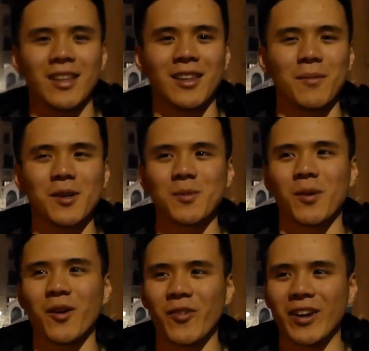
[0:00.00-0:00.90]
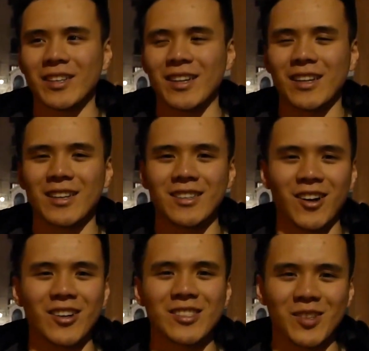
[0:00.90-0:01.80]
the most perfect
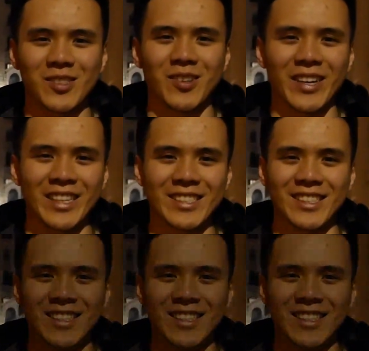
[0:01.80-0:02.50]
Dark Souls location.